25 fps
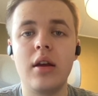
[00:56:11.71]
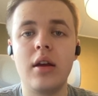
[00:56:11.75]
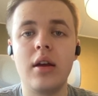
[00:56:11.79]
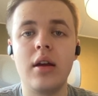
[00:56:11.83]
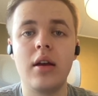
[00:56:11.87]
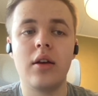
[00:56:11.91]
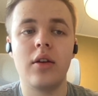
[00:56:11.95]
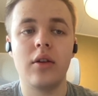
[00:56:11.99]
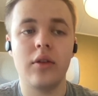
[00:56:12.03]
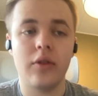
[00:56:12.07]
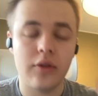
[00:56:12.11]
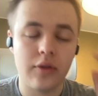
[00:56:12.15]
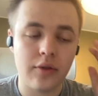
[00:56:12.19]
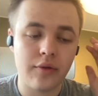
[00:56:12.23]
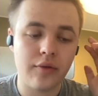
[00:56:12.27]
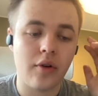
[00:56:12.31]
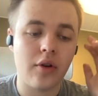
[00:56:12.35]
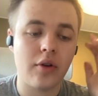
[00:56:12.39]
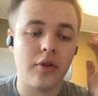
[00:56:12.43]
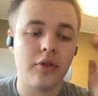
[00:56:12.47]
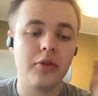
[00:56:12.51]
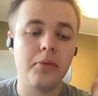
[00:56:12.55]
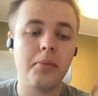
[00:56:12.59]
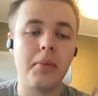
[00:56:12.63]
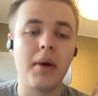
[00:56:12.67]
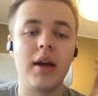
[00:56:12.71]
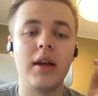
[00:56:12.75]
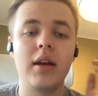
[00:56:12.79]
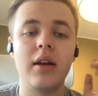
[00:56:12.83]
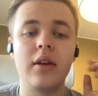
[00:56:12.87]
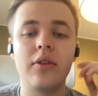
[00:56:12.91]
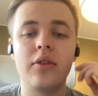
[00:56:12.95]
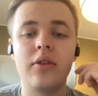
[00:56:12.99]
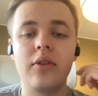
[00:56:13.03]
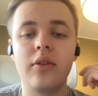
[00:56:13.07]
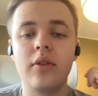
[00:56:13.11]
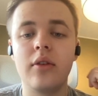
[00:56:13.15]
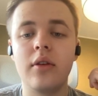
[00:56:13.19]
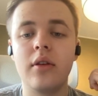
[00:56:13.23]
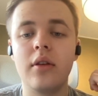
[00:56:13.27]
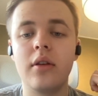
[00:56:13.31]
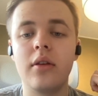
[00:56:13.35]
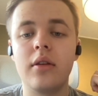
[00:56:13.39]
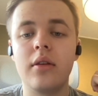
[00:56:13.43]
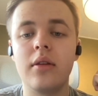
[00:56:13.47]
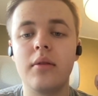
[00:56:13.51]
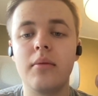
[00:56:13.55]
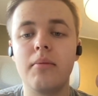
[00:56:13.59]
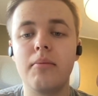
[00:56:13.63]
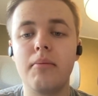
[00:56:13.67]
as far as mine is
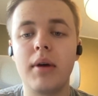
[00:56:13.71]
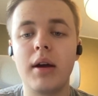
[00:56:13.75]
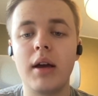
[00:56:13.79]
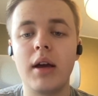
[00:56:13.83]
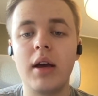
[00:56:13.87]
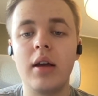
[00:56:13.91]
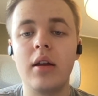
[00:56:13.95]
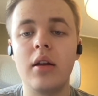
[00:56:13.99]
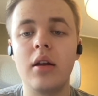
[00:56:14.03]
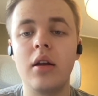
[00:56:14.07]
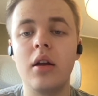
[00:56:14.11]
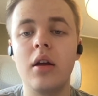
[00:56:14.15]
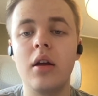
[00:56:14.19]
in my head.